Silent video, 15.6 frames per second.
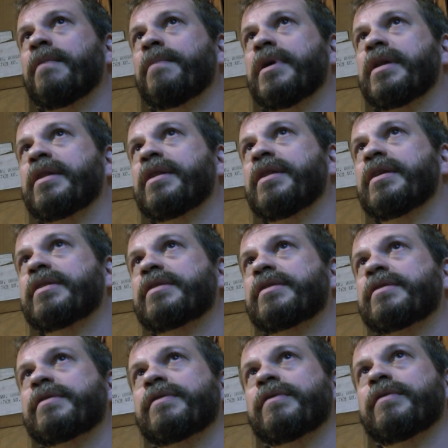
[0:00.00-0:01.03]
But
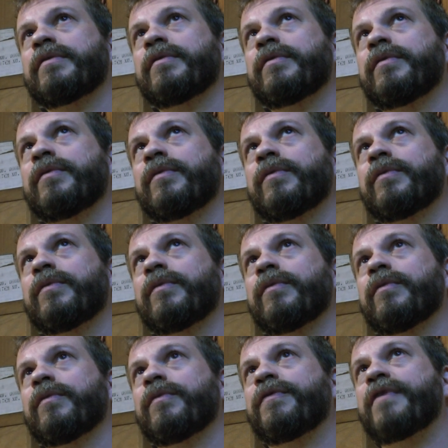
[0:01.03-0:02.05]
this
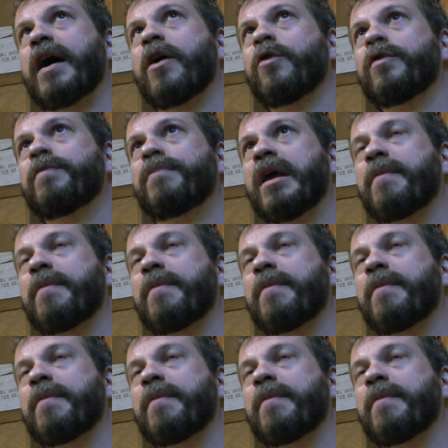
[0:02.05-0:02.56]
found